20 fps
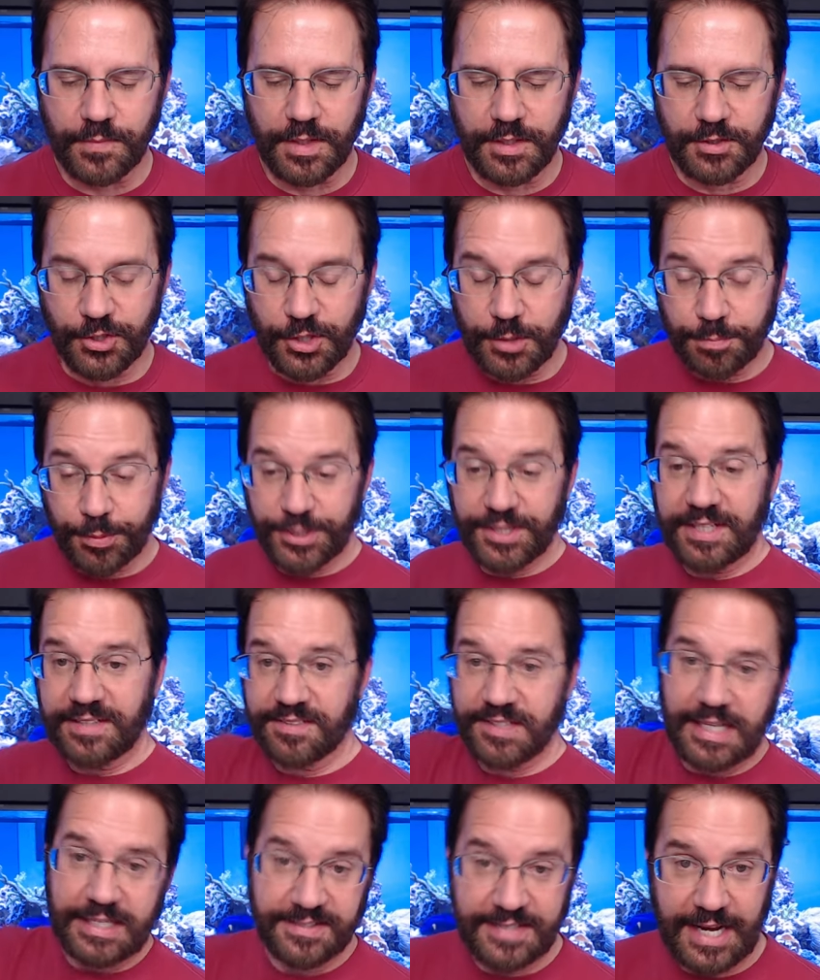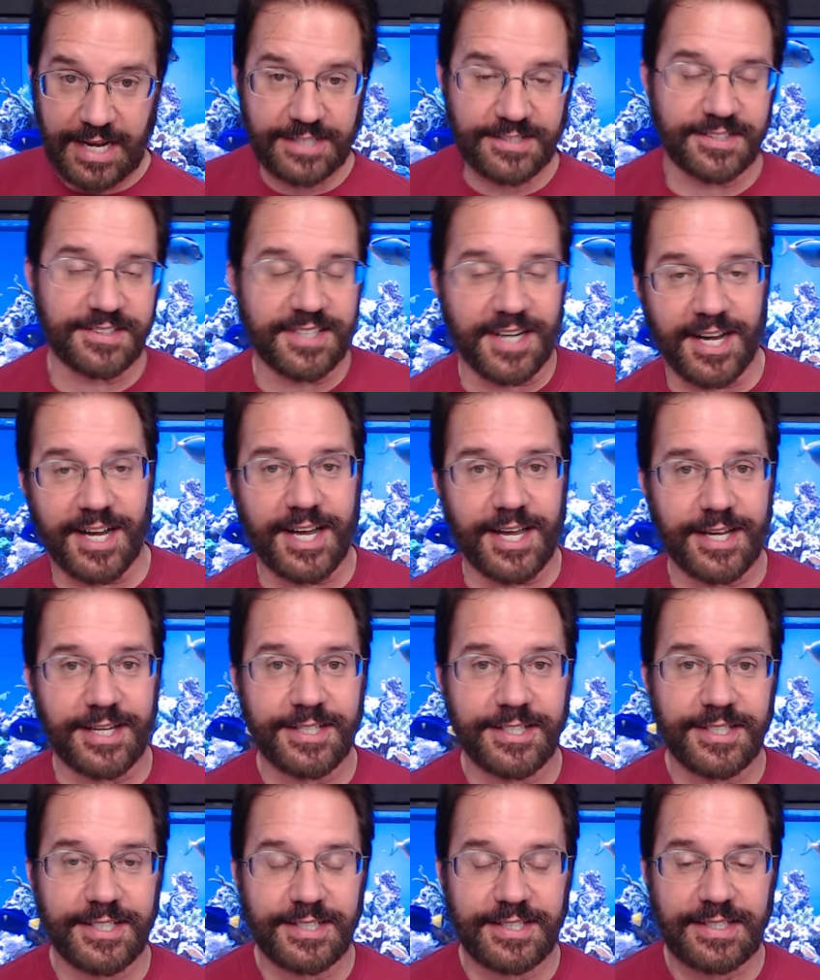You're going to put things in that tank to die,
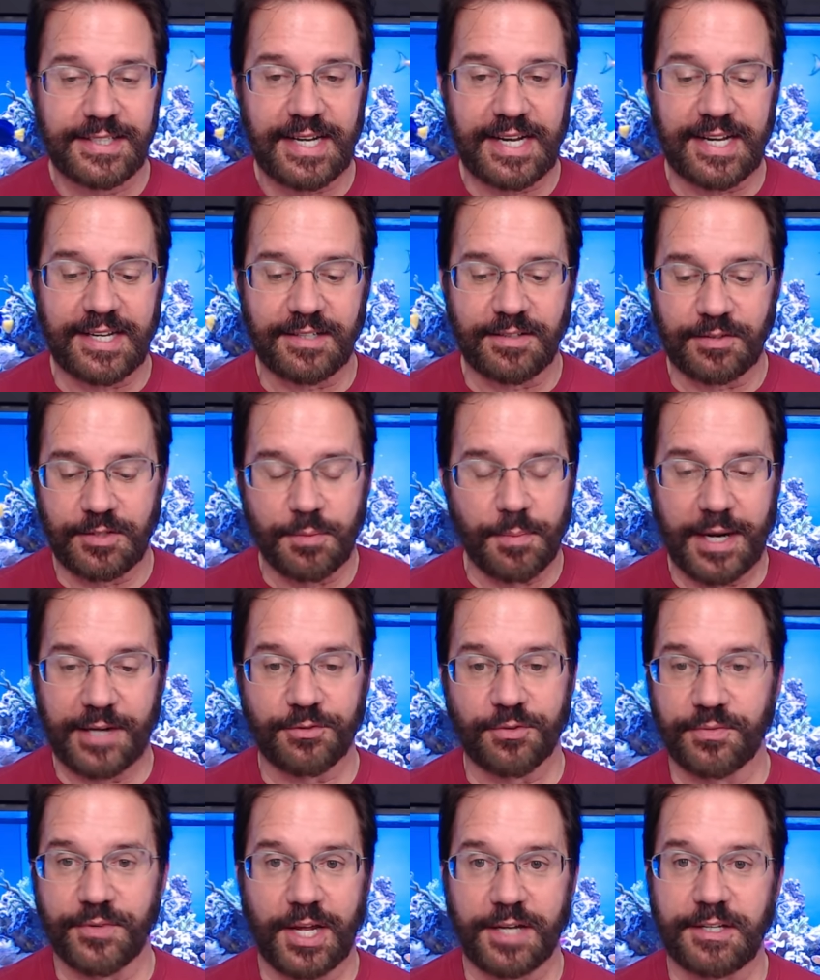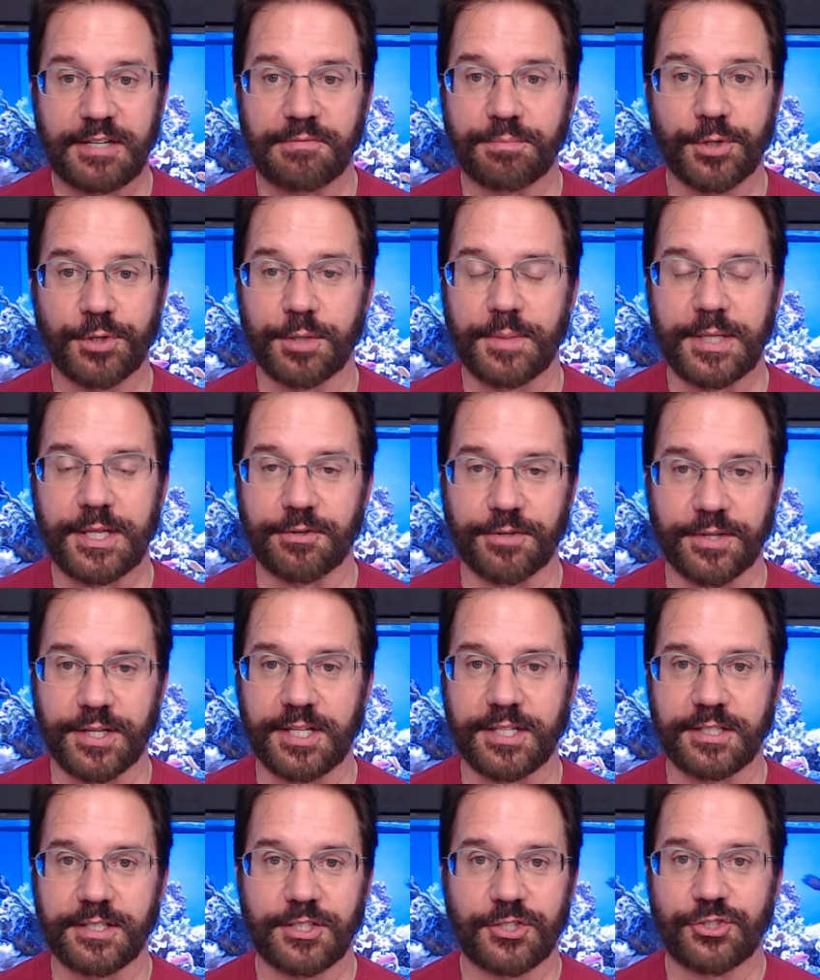and you might as well not even put them in there then.
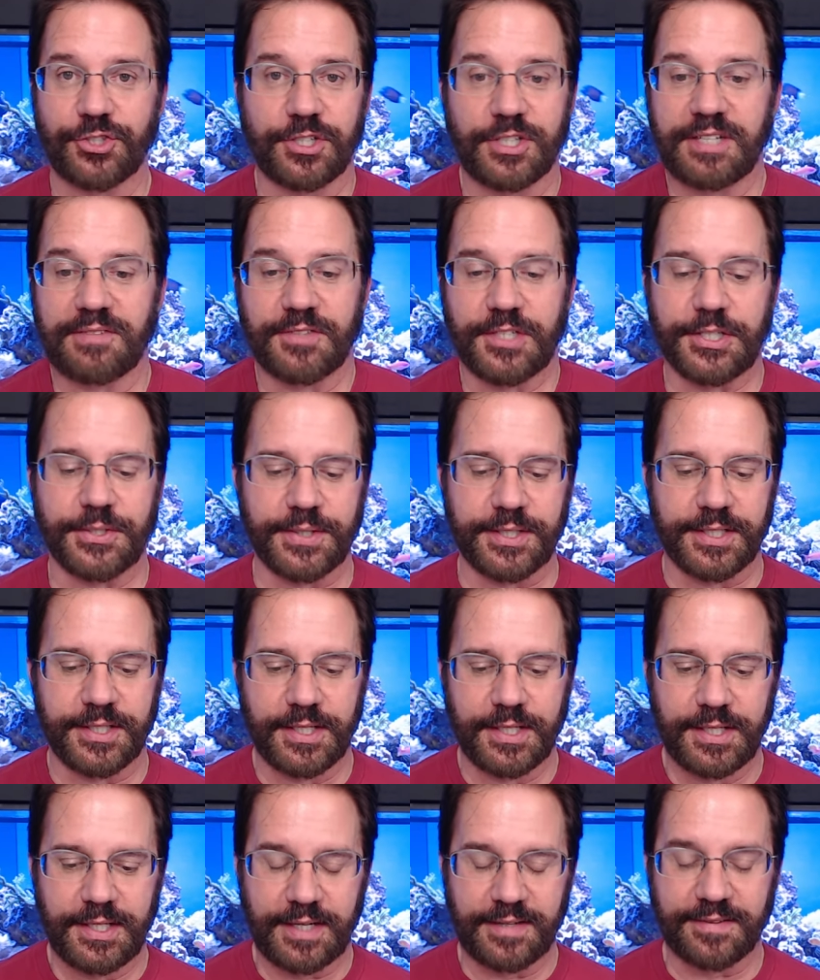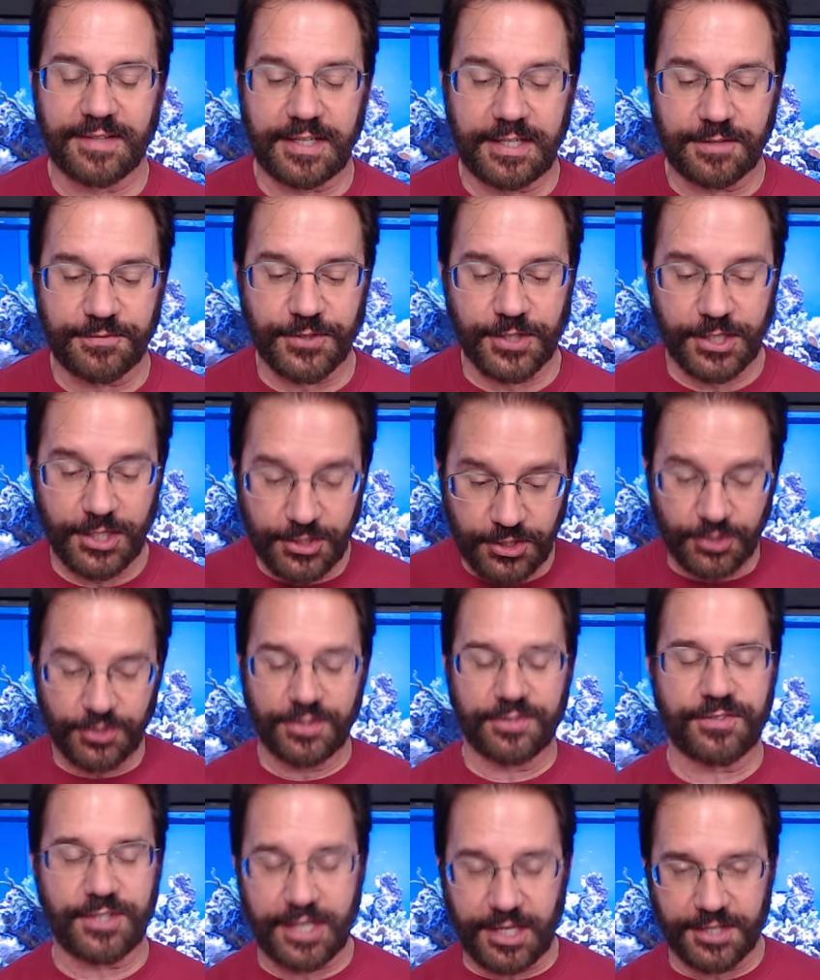You shouldn't even do it. He's like, if you're going to do
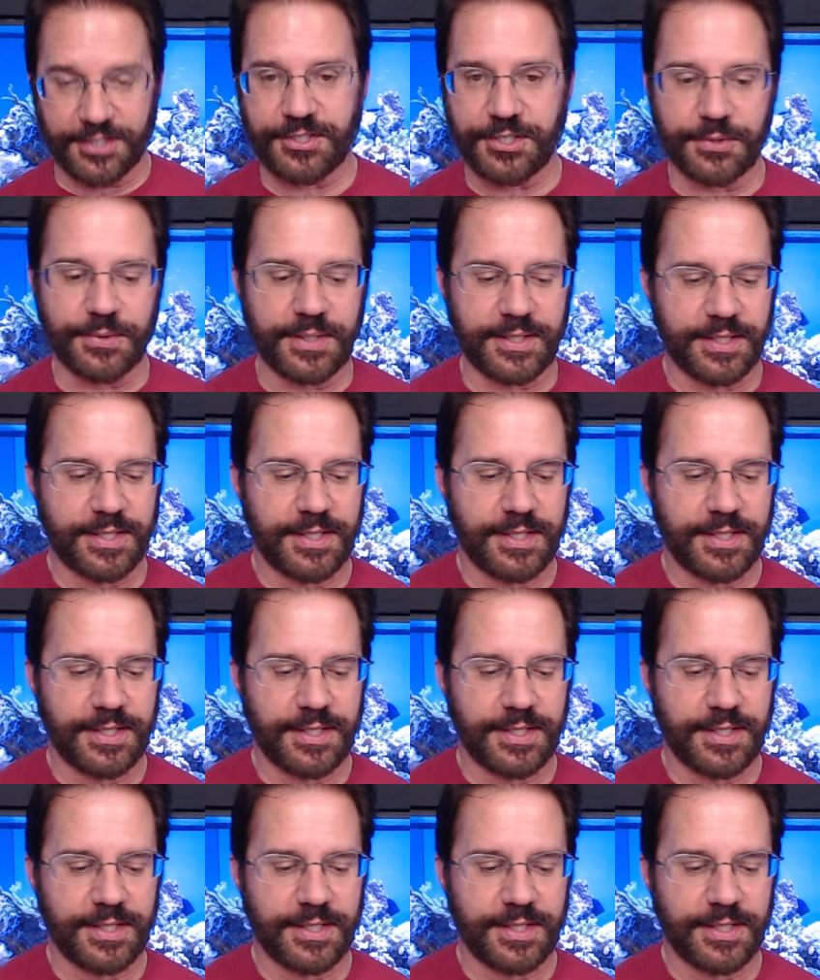this, you got to do it.